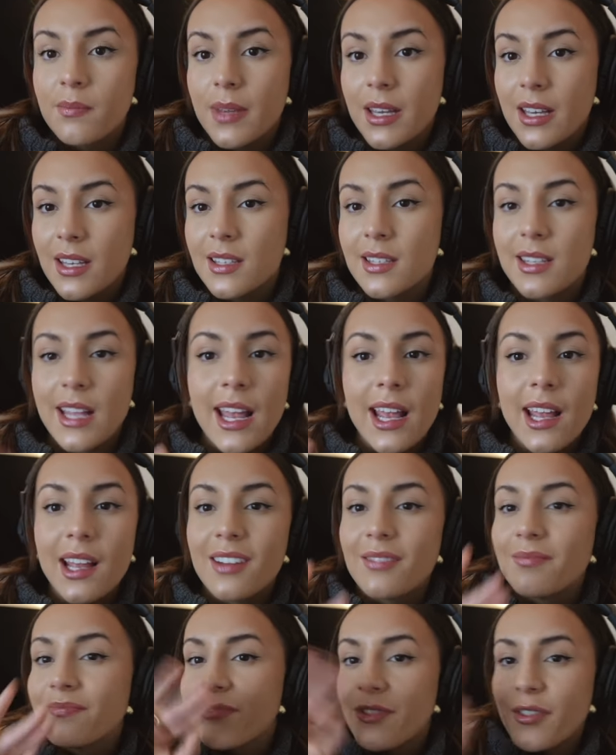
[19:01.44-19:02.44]
Because
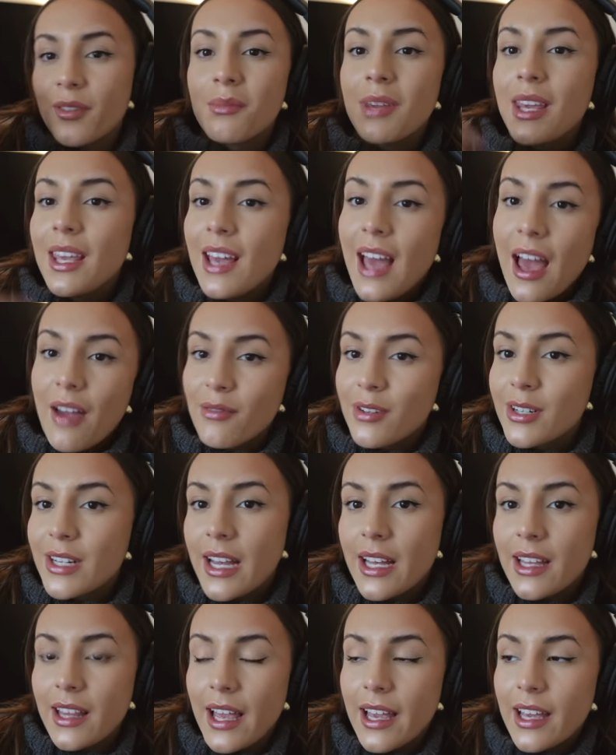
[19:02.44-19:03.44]
they, for me, every
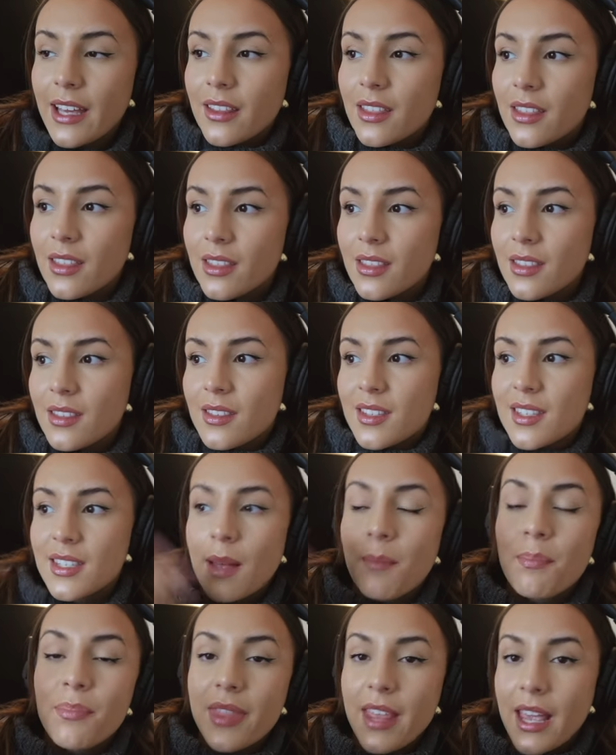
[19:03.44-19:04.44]
day, like
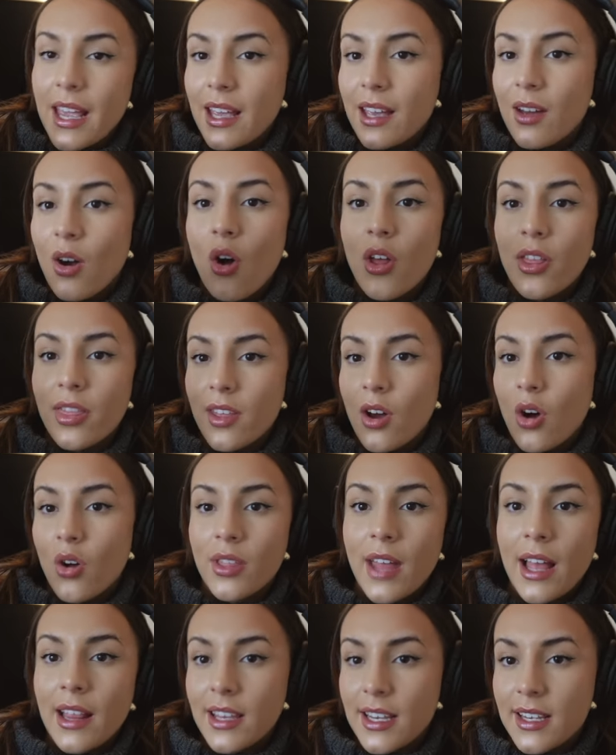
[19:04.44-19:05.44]
something on on
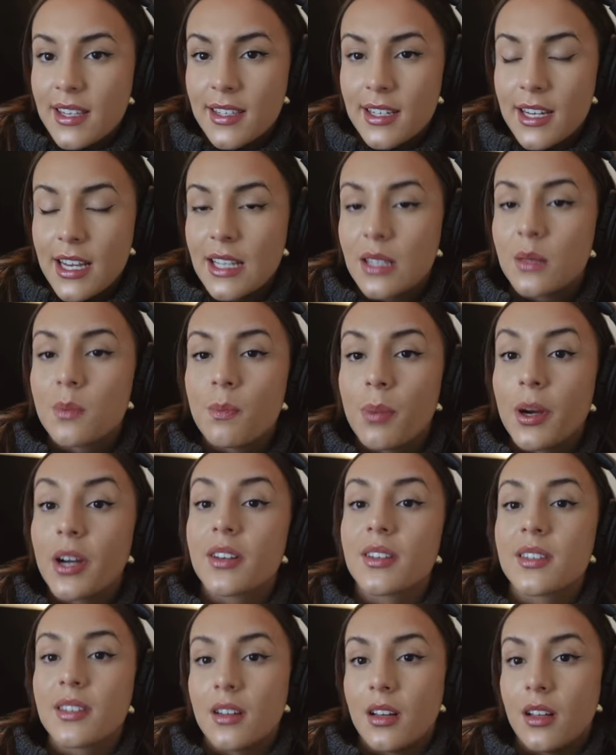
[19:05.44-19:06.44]
that list is
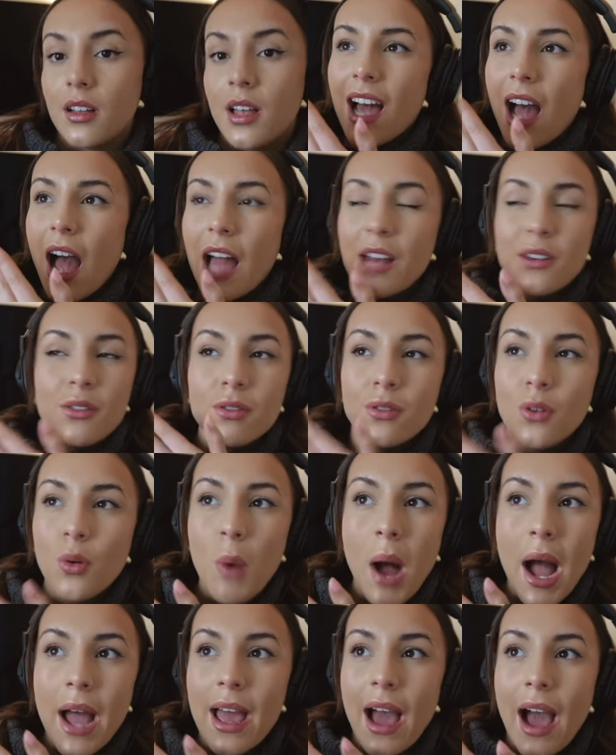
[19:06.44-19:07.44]
personal. I don't know
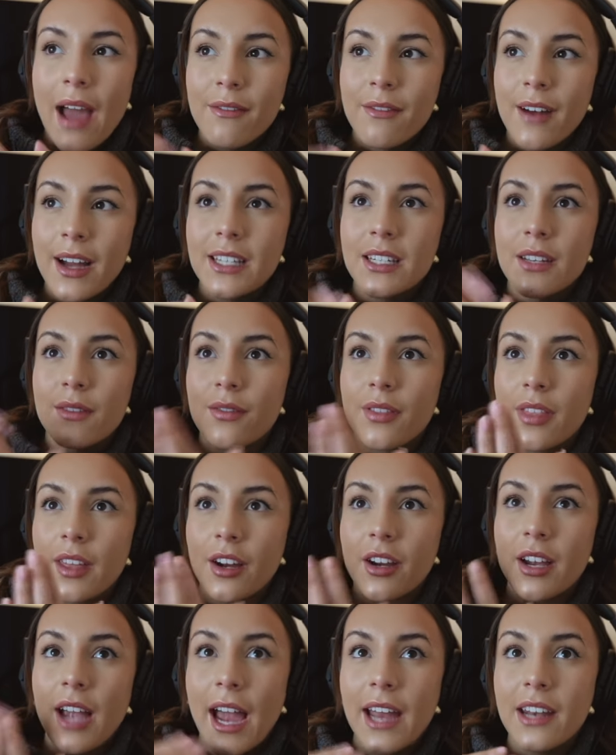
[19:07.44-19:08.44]
why. I find if
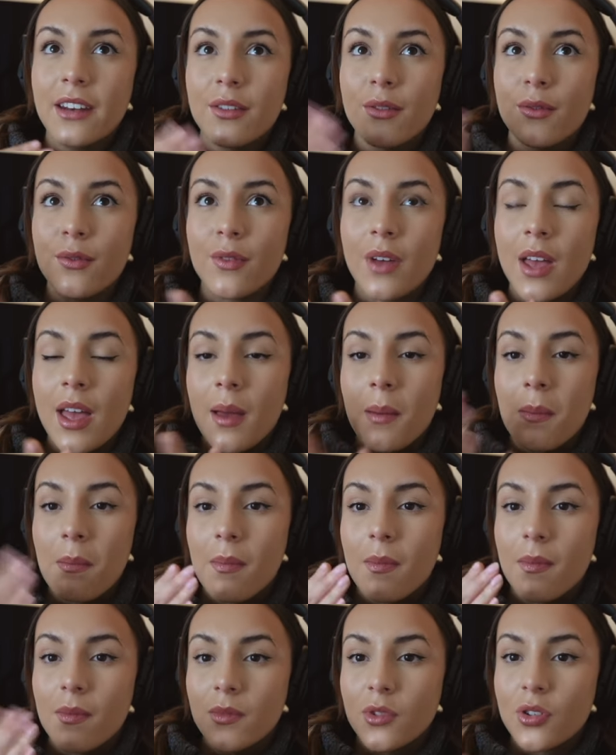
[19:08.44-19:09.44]
they're kind of
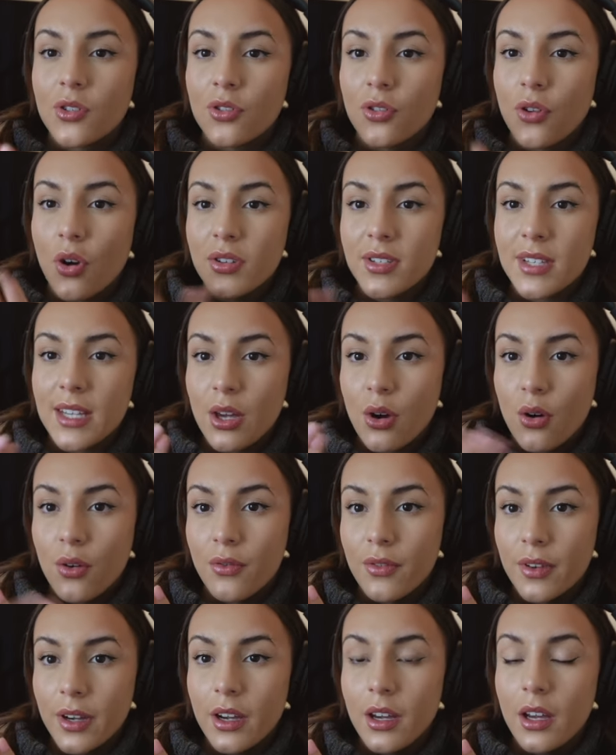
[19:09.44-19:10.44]
crossing
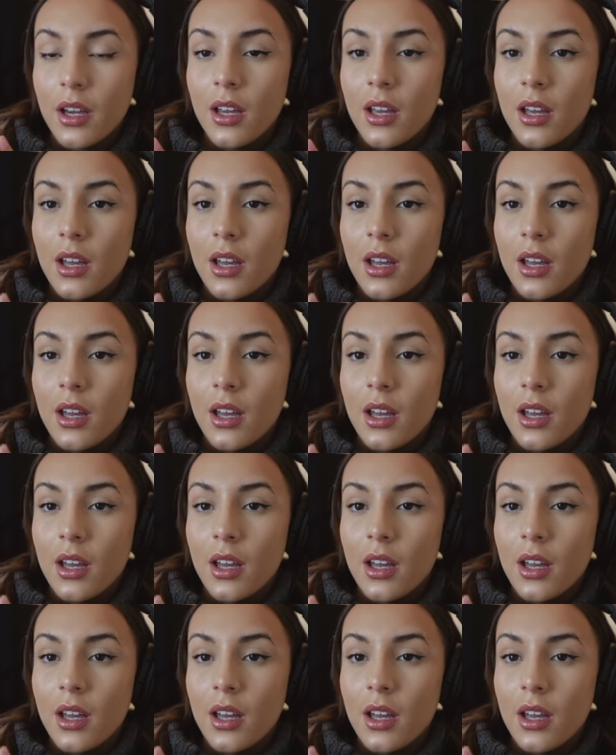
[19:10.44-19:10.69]
over,